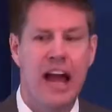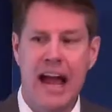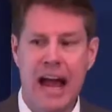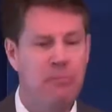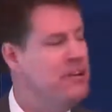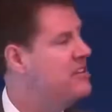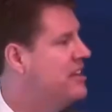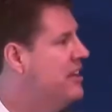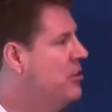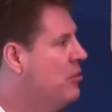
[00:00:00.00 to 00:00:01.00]
happiest
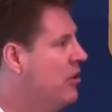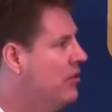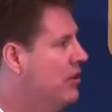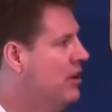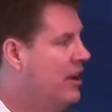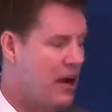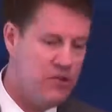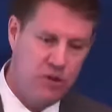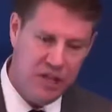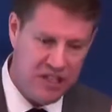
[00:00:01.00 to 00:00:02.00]
kid in the world. I was
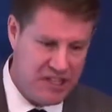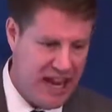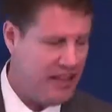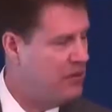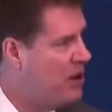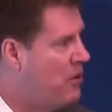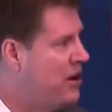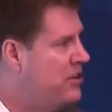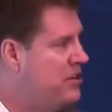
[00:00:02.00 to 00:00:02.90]
doing exactly what I wanted to